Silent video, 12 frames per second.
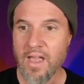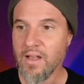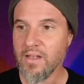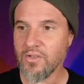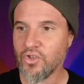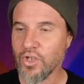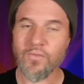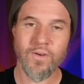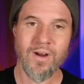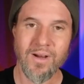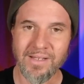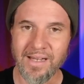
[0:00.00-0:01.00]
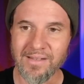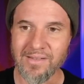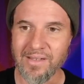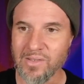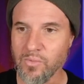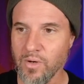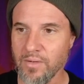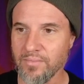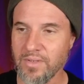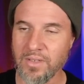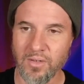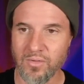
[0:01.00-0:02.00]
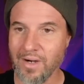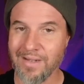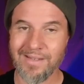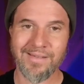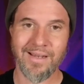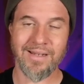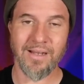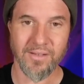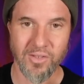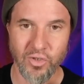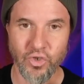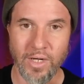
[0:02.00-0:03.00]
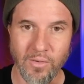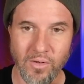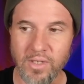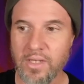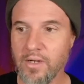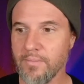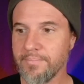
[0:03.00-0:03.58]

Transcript: Just for context, since we're you know talking psychedelics in general here,